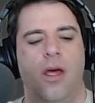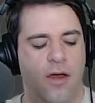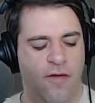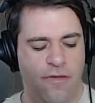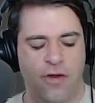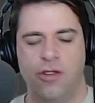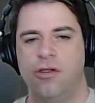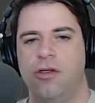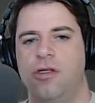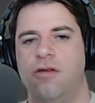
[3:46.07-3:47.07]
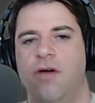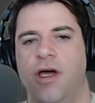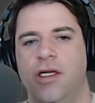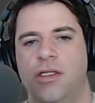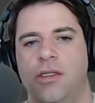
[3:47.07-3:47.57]
A reference to the
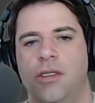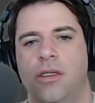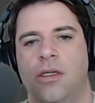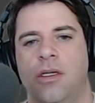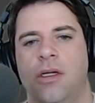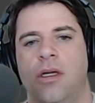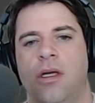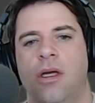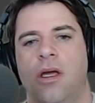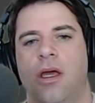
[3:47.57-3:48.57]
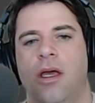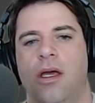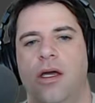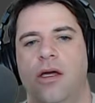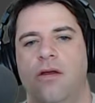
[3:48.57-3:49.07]
device.
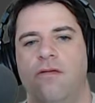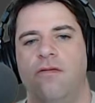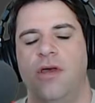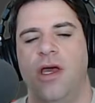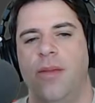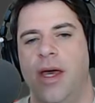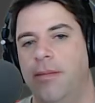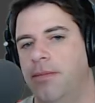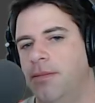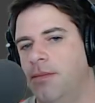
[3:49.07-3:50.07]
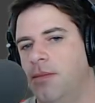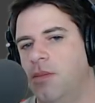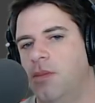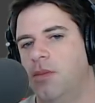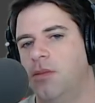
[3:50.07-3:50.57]
And VMM,
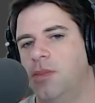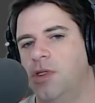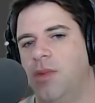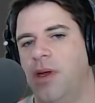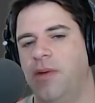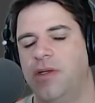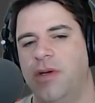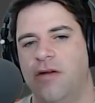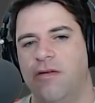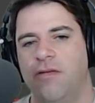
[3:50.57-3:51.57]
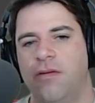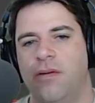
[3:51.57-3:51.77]
maybe some kind of